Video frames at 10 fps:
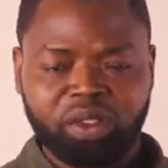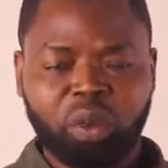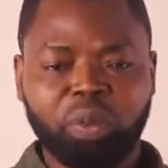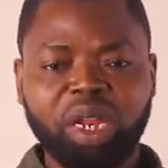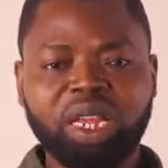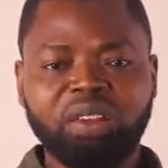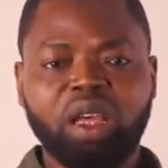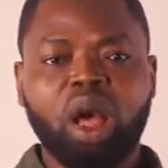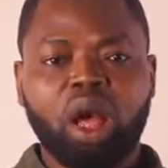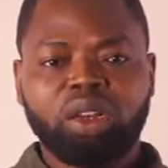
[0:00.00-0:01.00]
So
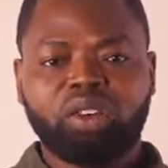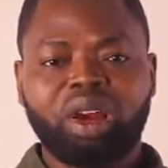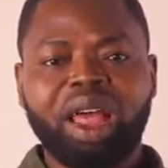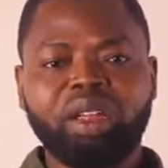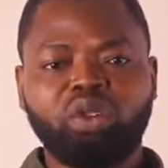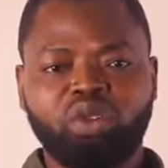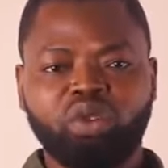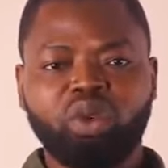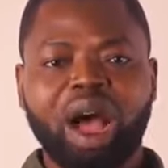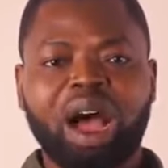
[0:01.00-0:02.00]
please try
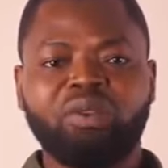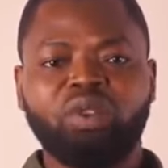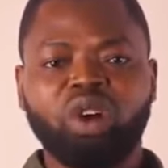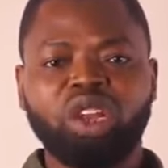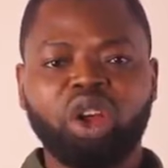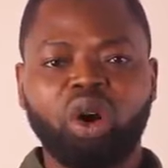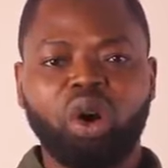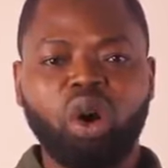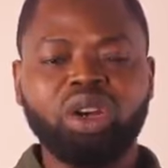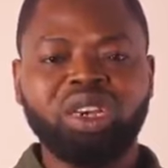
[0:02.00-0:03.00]
to avoid
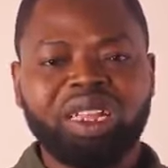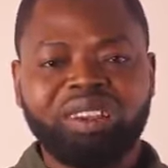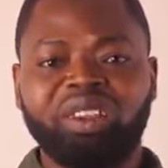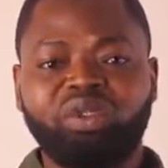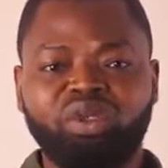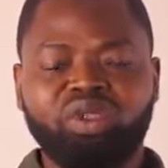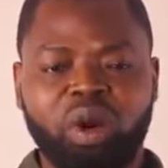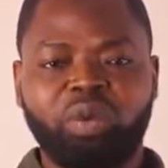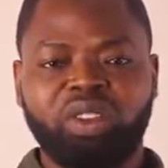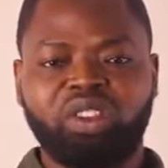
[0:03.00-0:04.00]
unnecessary
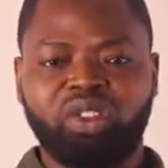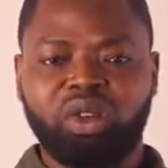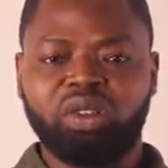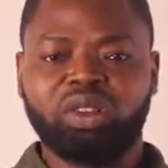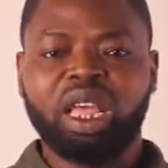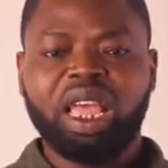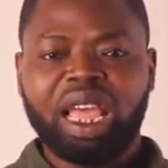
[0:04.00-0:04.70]
repetitions